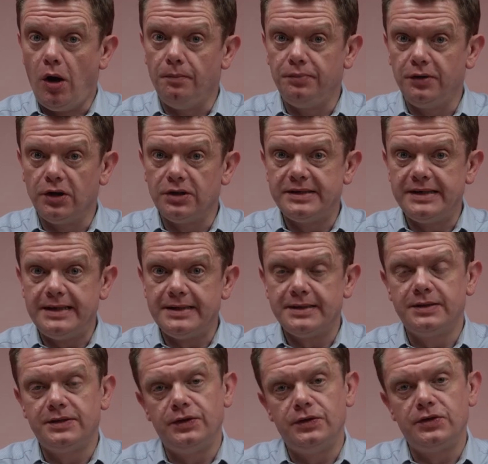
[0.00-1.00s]
unplugs it
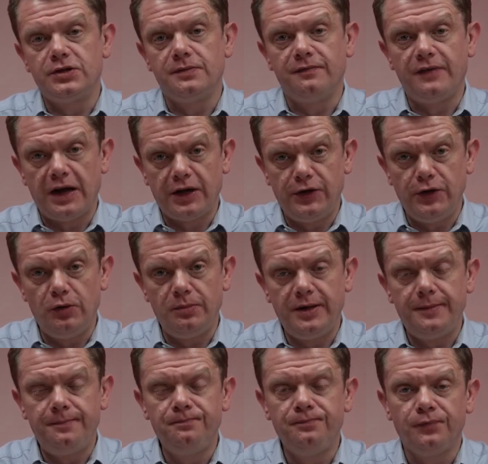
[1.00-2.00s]
to do some
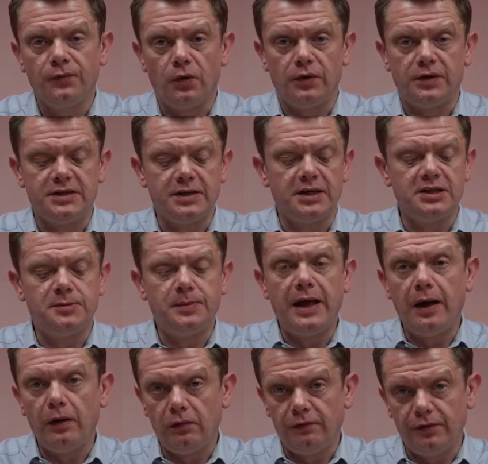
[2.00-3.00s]
vacuuming or decides to be
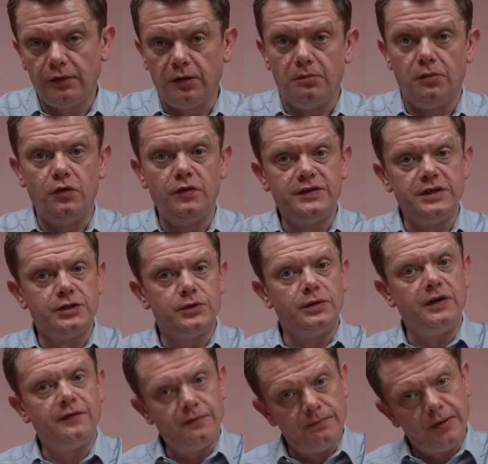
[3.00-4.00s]
helpful and moves it to a
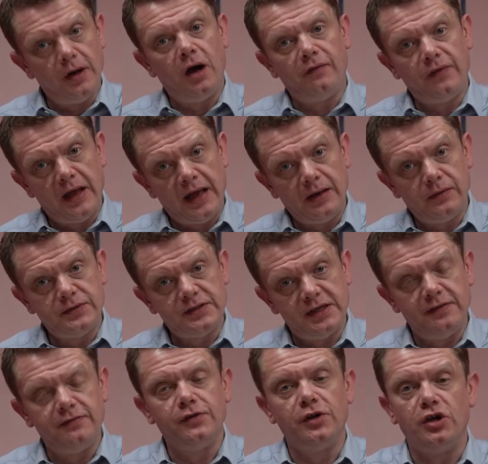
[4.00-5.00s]
different part of the house,
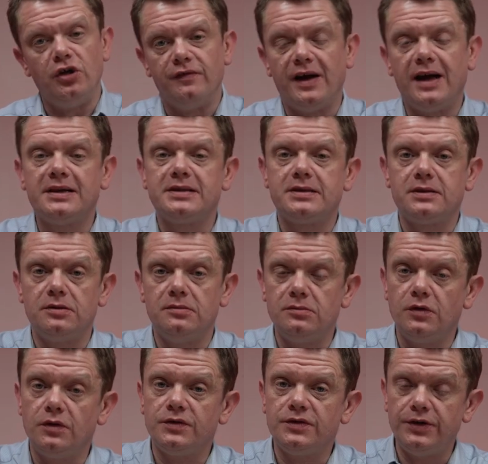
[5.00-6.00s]
even though you've asked them
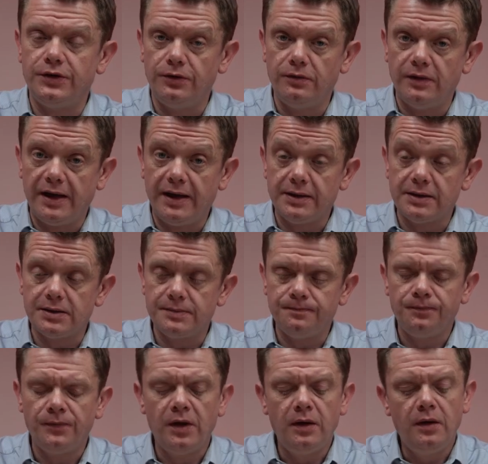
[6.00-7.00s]
not to do that,
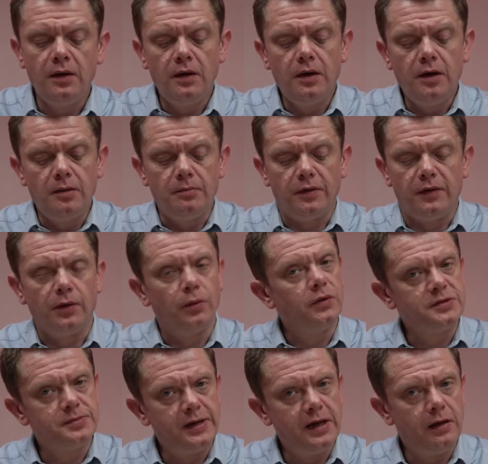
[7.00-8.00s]
but they want
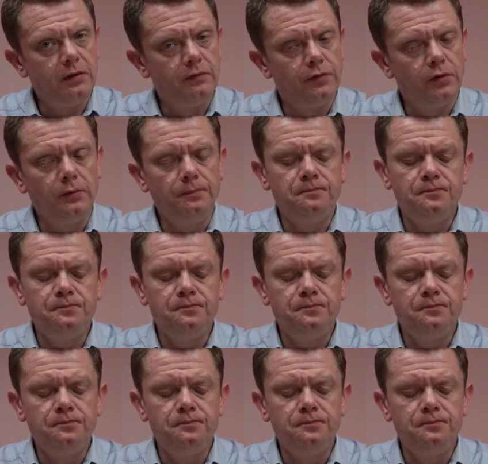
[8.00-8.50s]
to be helpful,